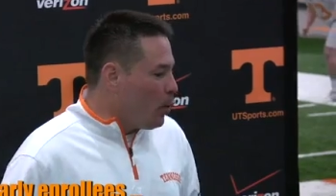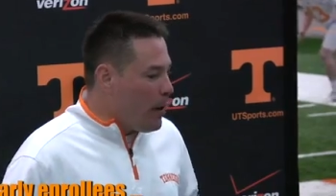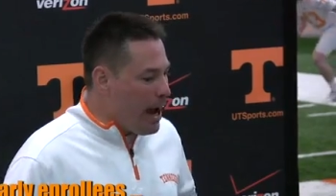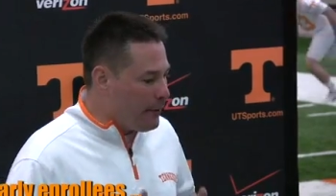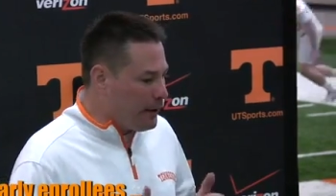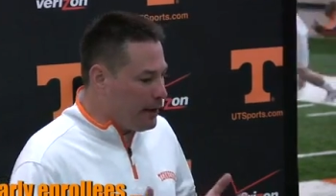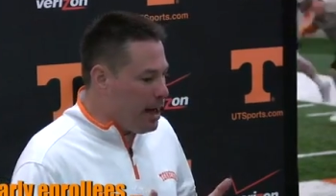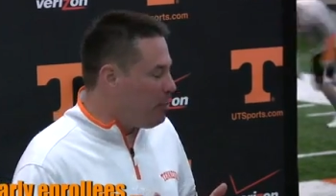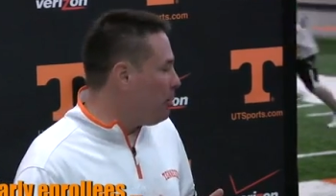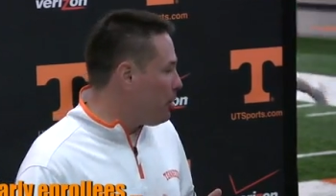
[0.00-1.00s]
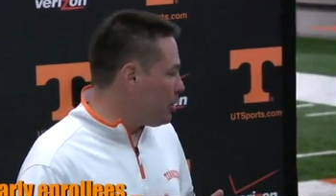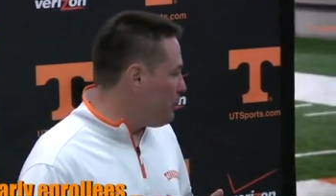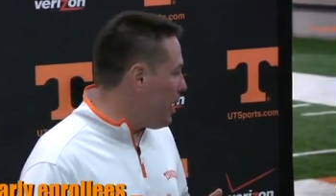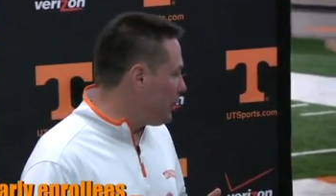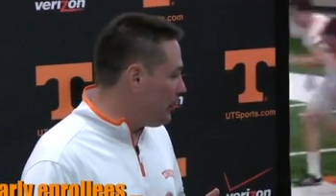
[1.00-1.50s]
We have to keep in
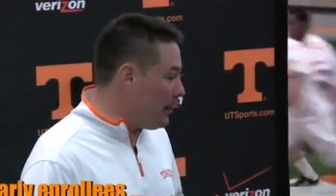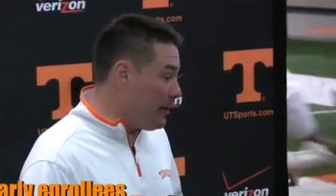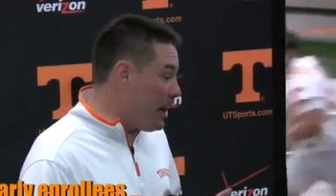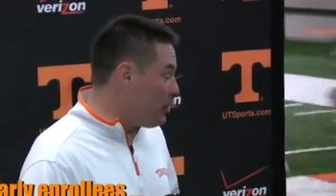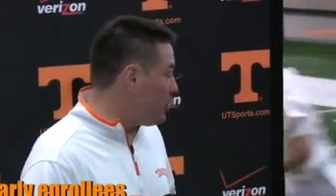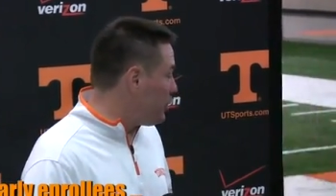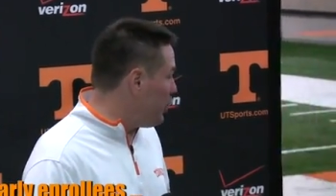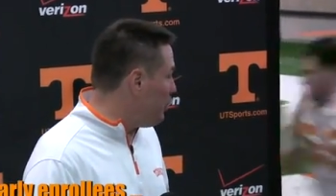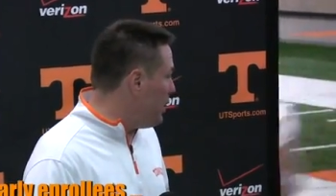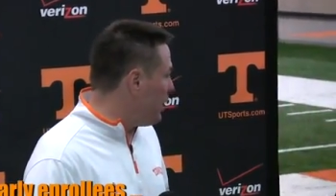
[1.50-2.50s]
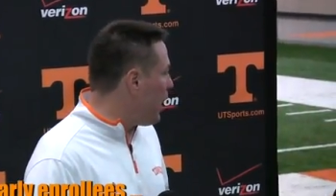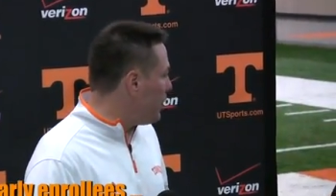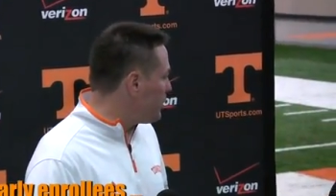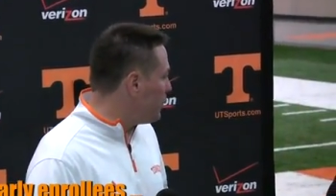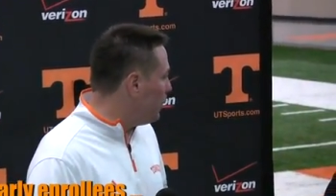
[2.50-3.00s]
perspective that they should still be in
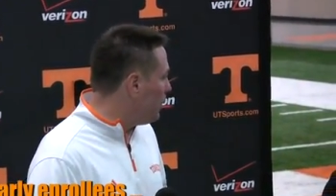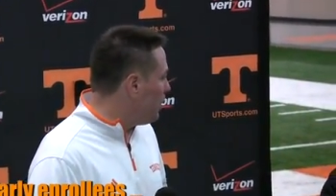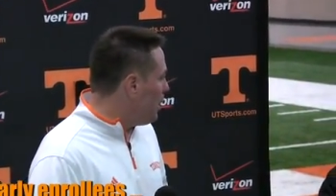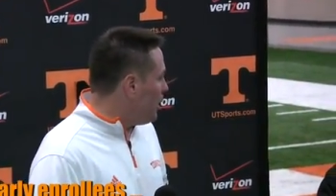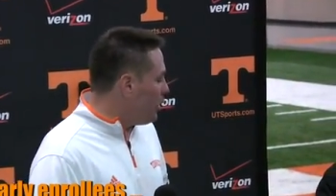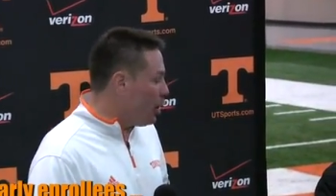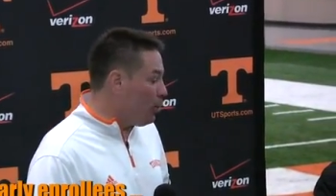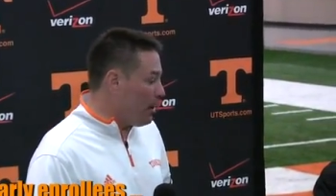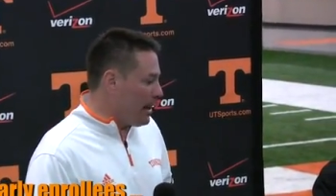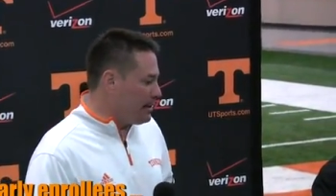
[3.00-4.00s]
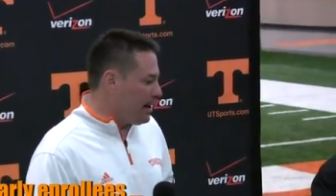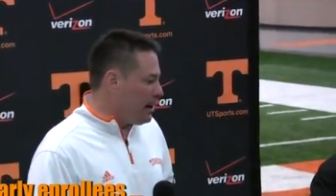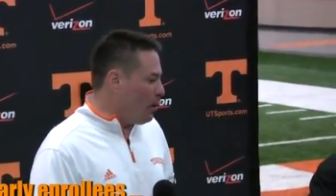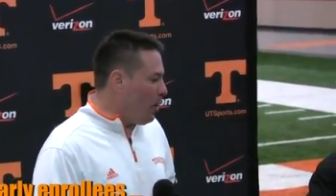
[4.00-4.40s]
high school. You know, but I tell you